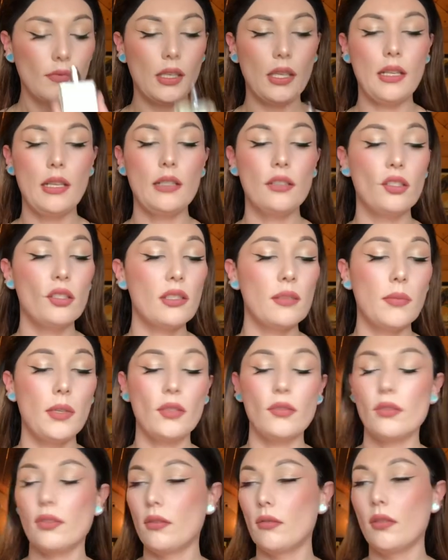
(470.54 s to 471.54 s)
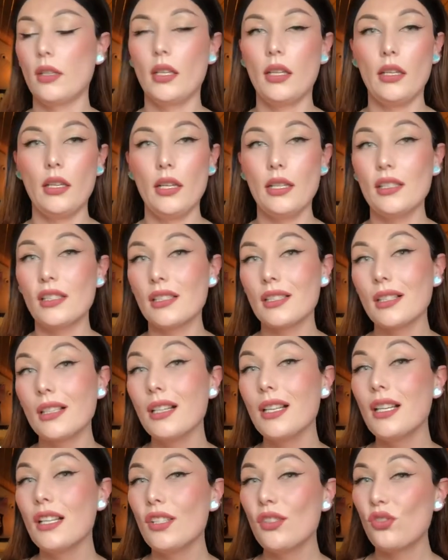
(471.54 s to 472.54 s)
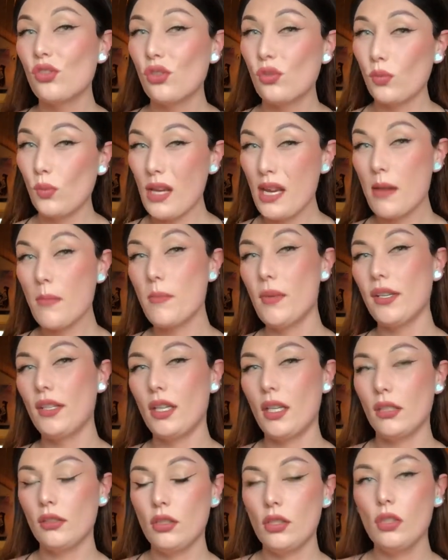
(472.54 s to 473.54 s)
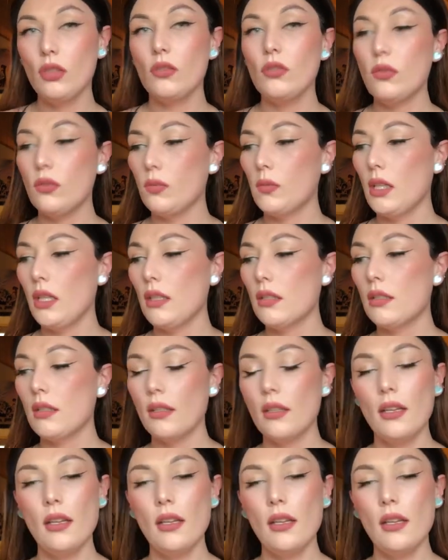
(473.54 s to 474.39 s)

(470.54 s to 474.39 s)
And it just smells so good. It's sweet, but not too sweet.